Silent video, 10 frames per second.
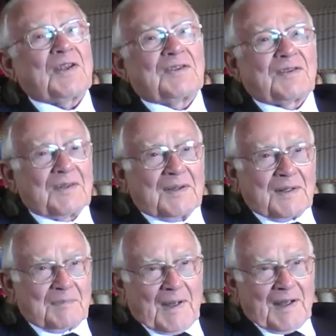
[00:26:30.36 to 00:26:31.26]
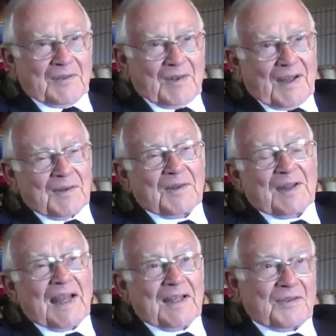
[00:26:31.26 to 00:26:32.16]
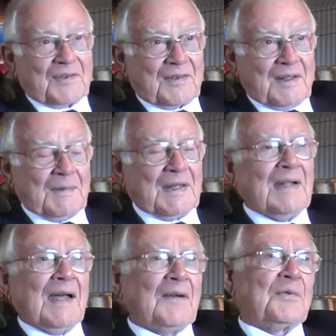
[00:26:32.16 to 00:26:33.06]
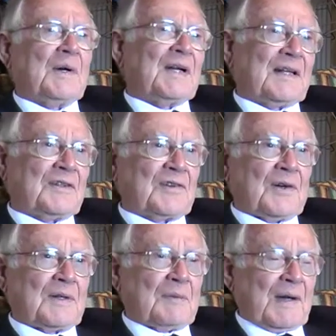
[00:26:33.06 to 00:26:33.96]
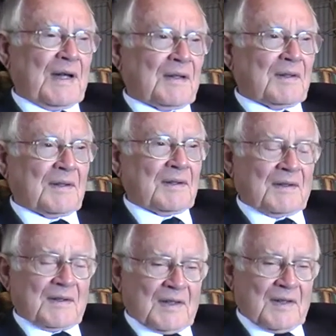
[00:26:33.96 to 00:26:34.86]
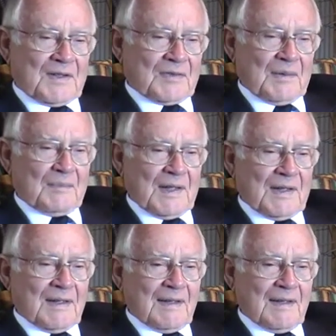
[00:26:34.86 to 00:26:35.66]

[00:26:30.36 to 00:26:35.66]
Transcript: always said about Jack, or the lads. I mean, everyone had a joke about the guys up there.